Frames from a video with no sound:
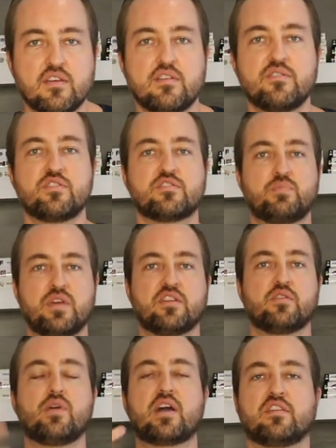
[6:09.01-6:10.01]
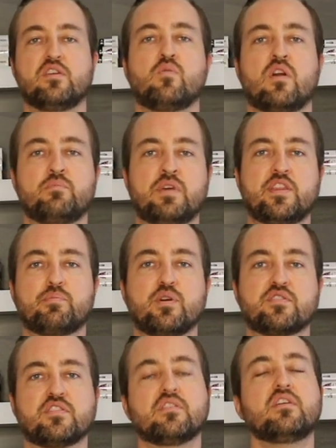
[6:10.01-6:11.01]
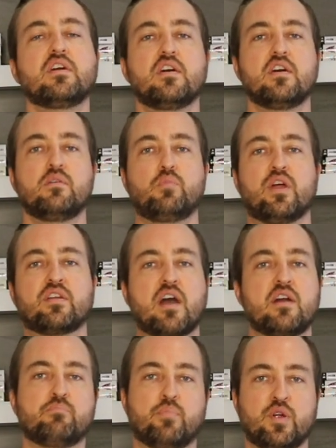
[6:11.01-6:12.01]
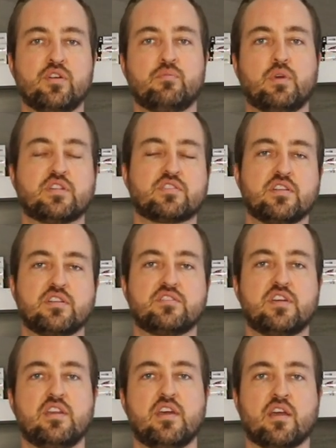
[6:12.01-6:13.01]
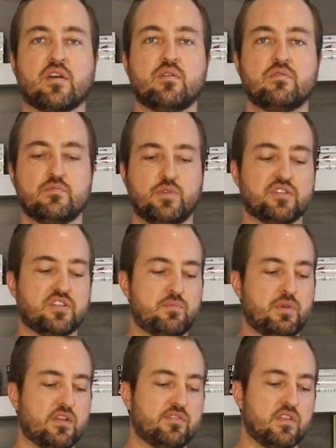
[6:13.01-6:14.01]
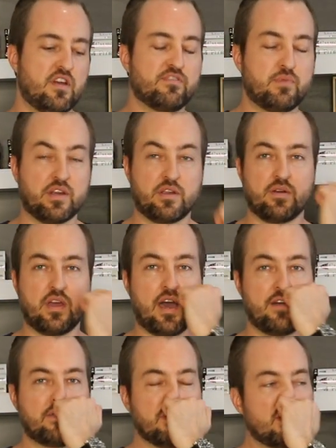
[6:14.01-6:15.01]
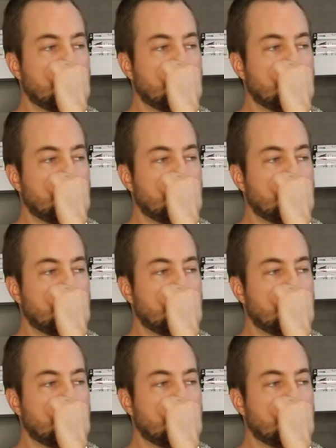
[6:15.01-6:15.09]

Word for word: You're just being direct that you want to meet the person but had gotten burned basically in San Diego because I'd been living there for about a year and a half,